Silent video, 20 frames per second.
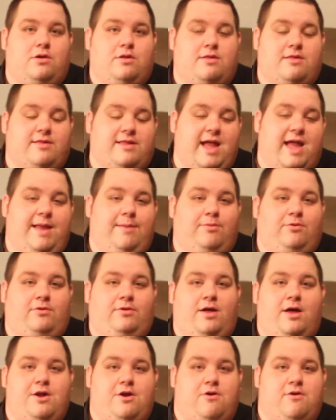
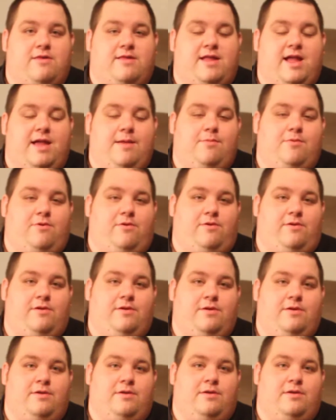stable,
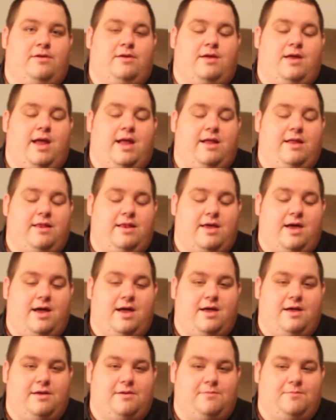understable, and
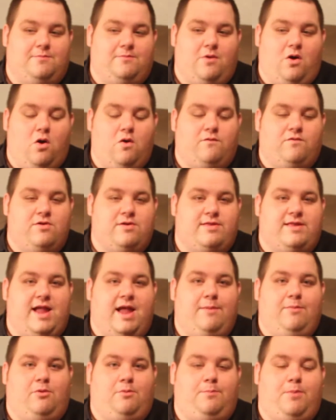
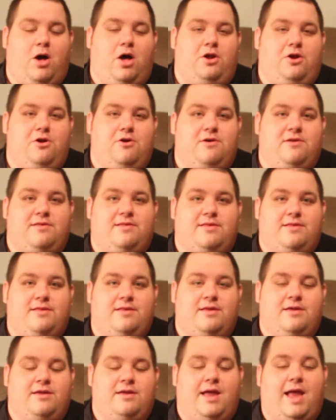overstable
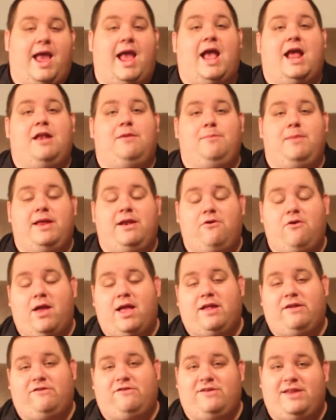putters and
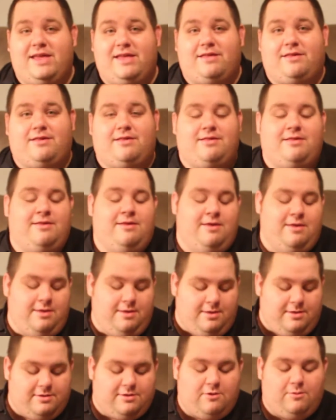mid-range discs.
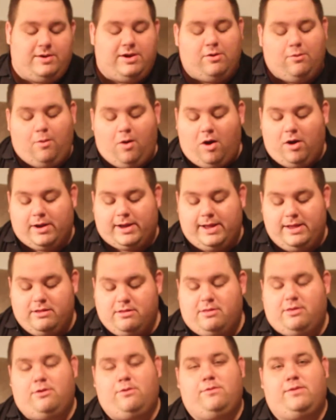So when you walk
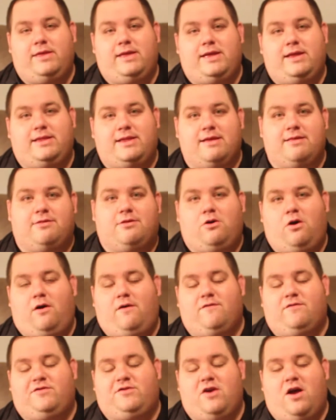into the disc
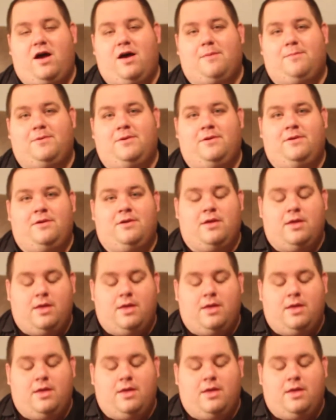golf shop,